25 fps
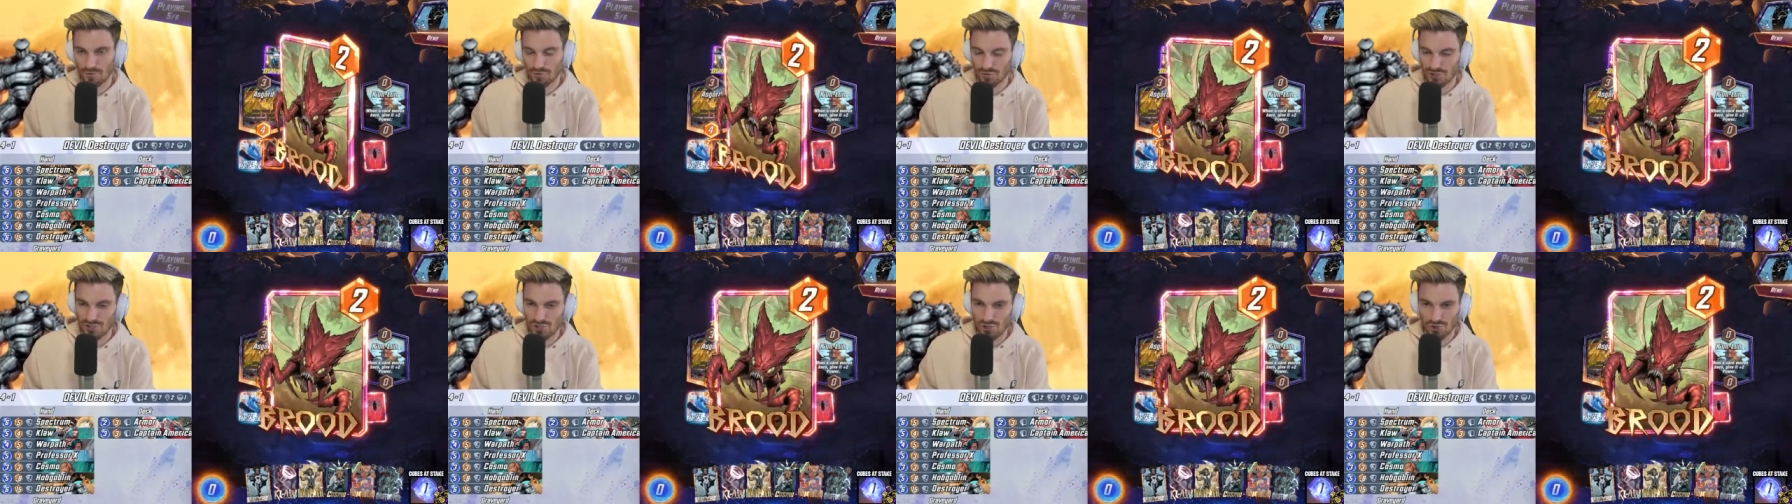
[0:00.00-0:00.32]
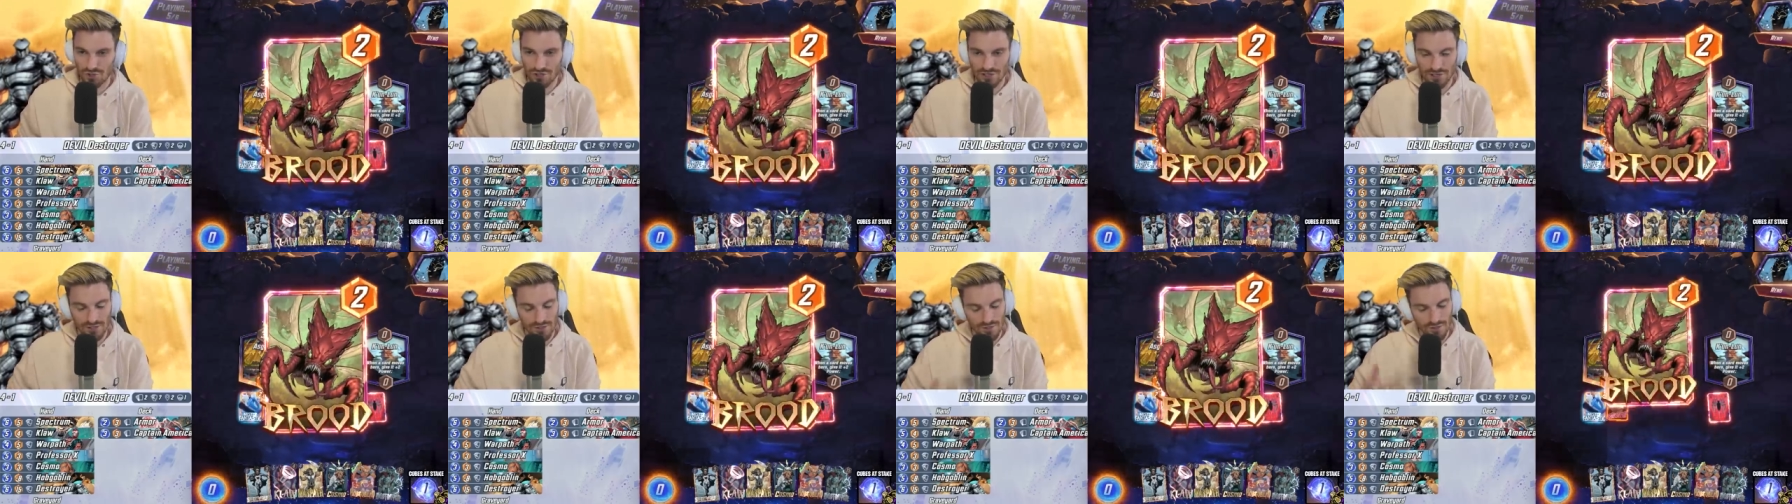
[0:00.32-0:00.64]

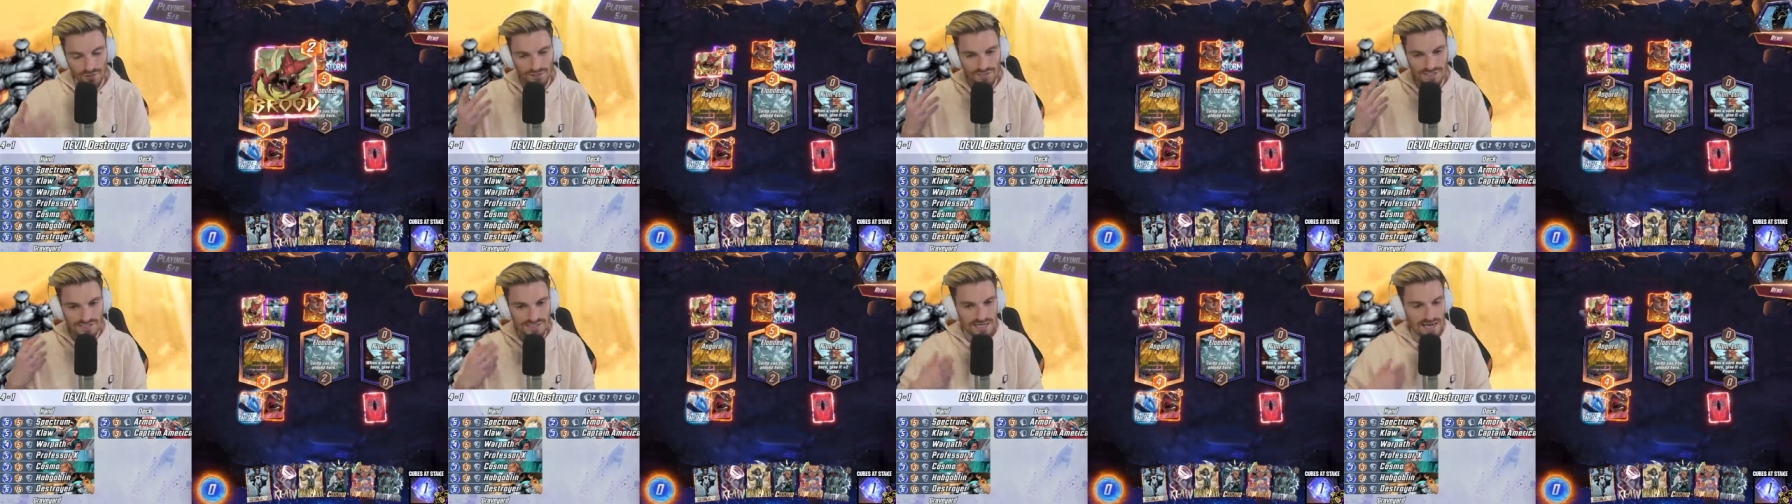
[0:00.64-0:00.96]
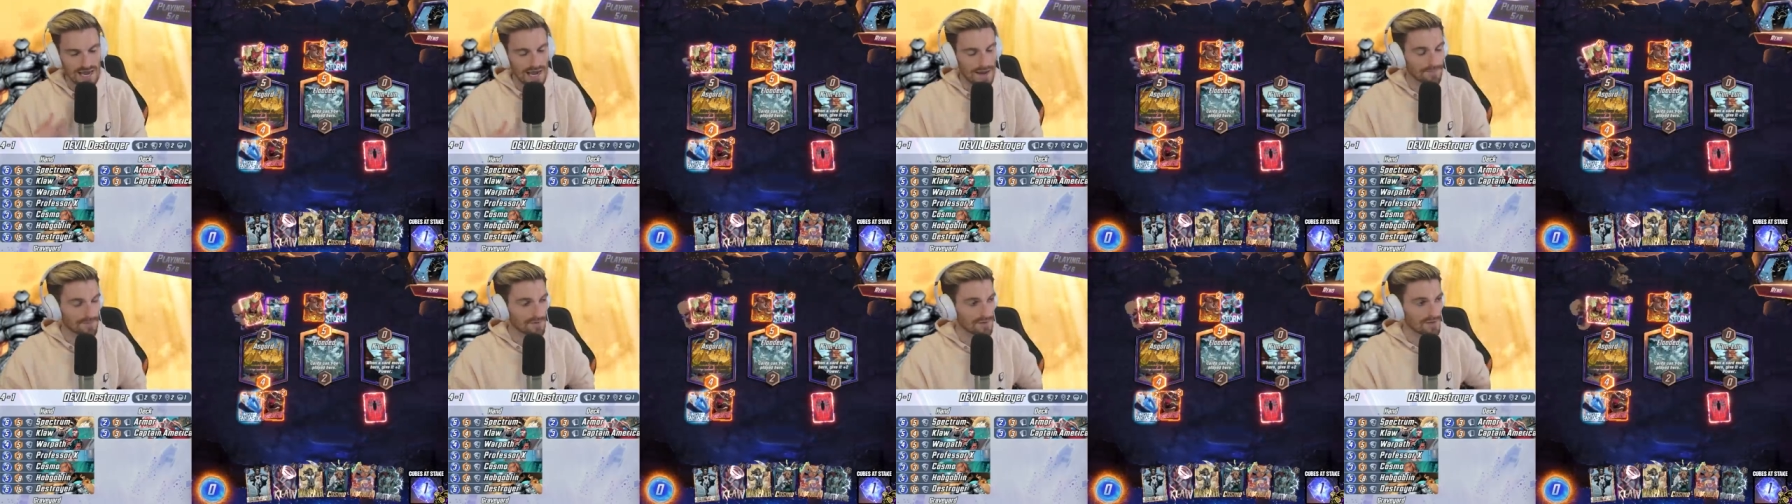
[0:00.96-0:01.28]
retreat. Could have
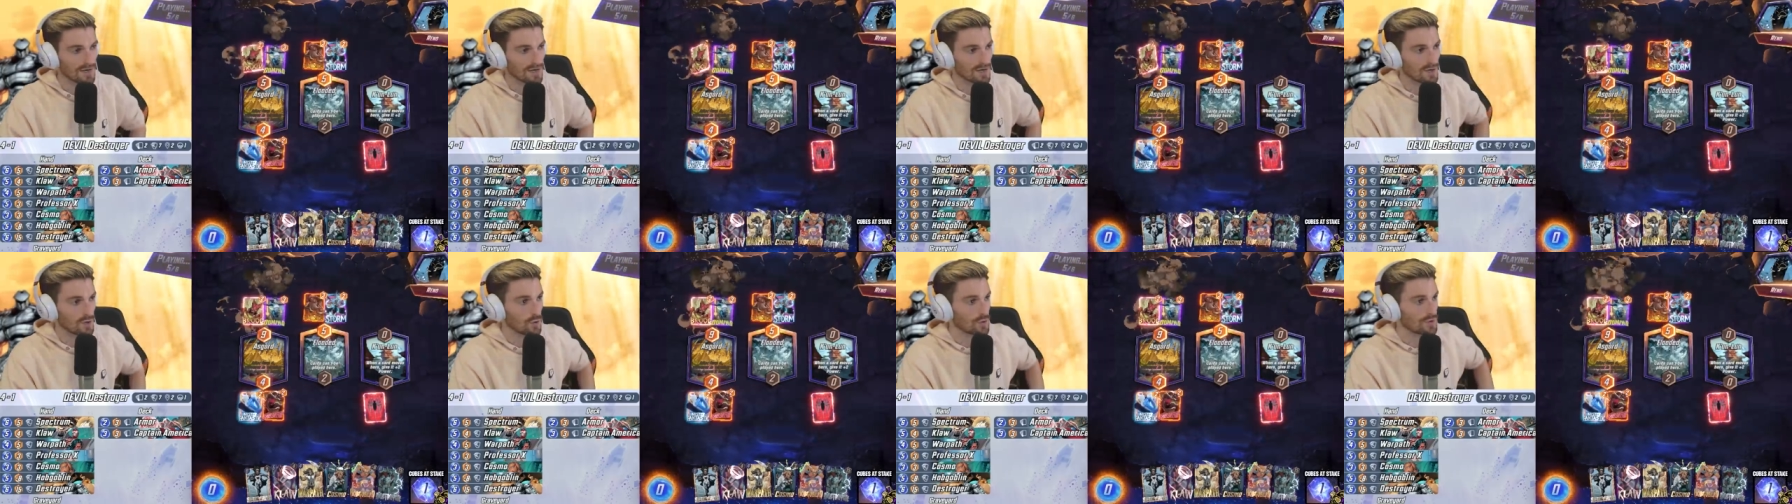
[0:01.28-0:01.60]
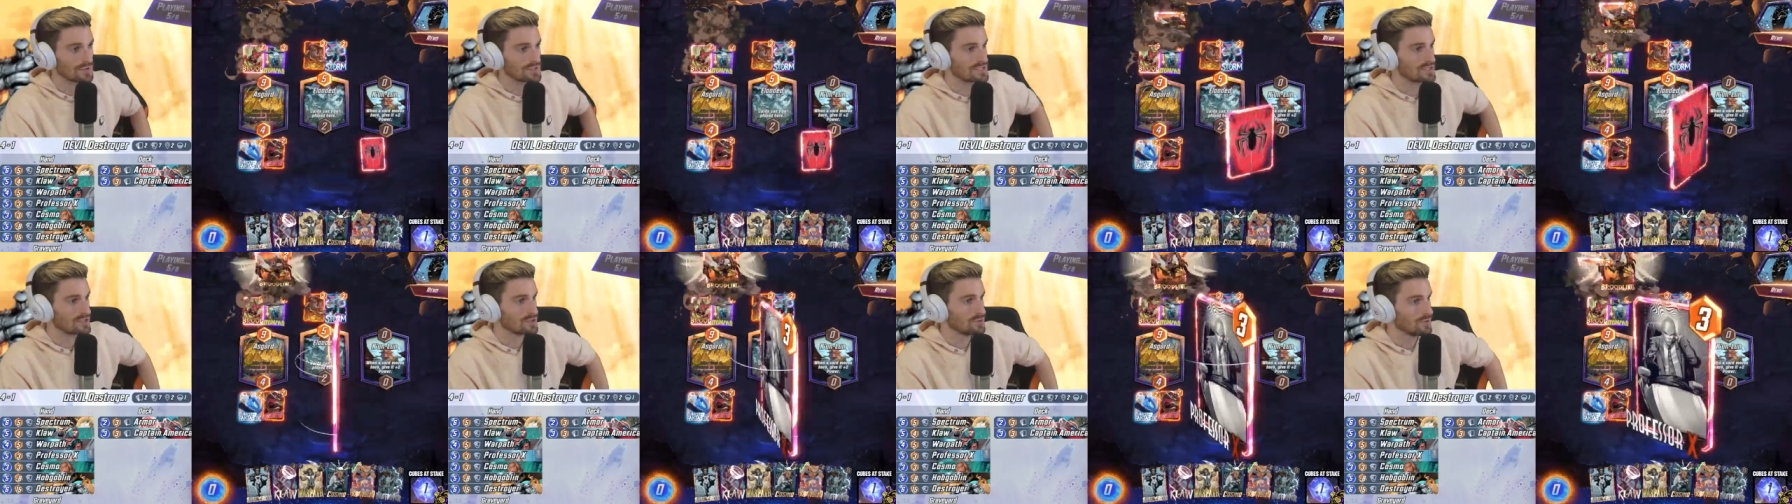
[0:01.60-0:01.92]
snapped. Not
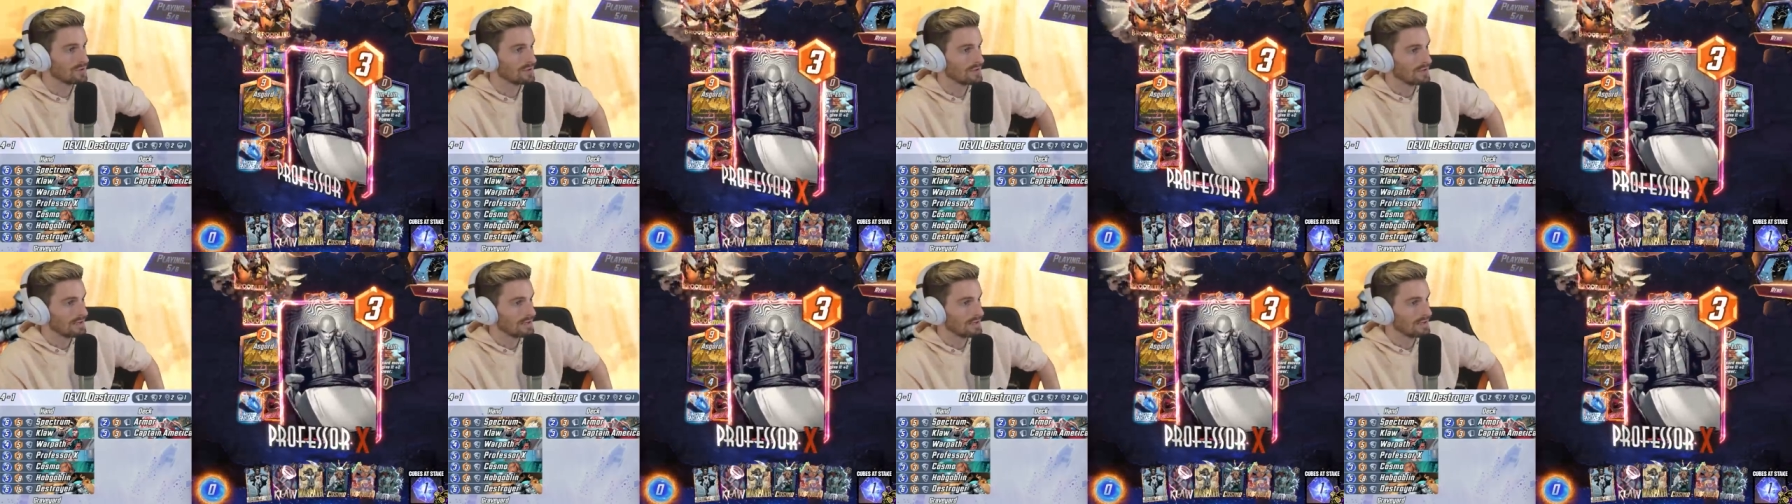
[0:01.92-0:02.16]
going to.